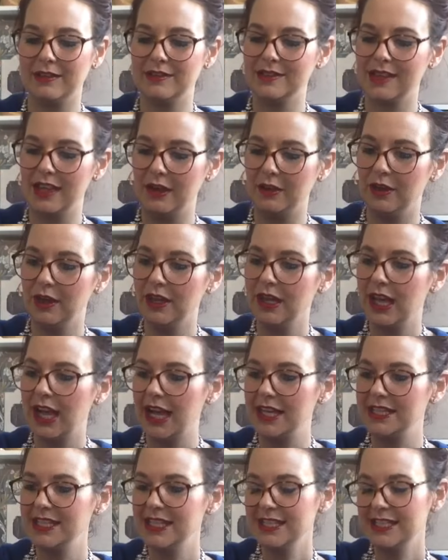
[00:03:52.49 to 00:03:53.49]
So
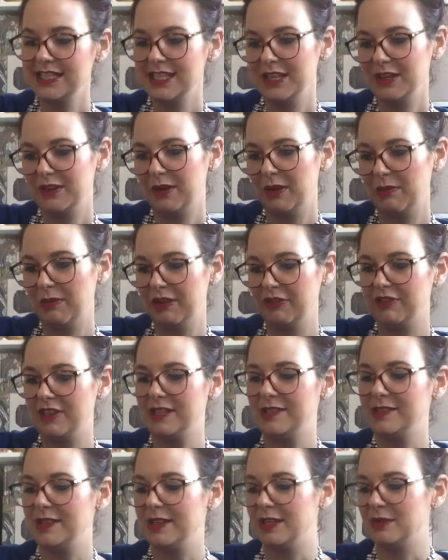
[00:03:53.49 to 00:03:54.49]
I did do a bit of
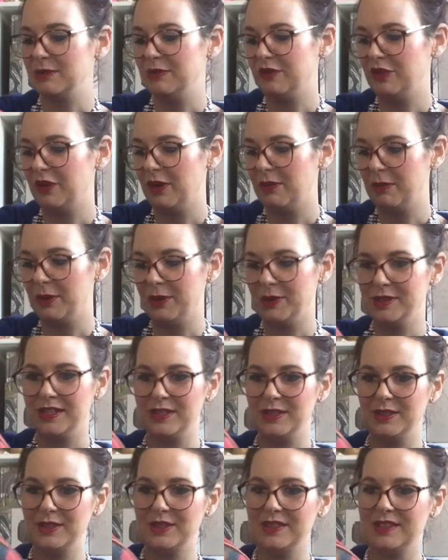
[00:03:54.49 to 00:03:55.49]
research before I bought
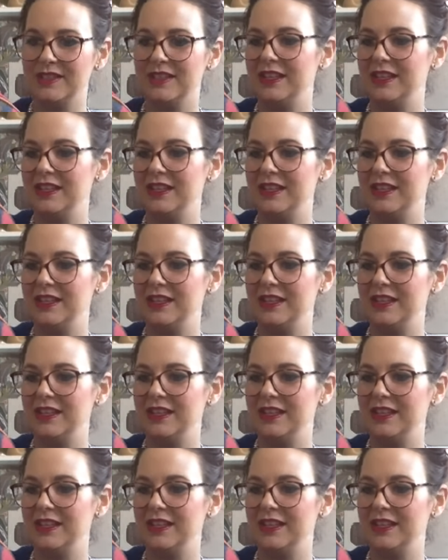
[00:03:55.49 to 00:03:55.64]
it just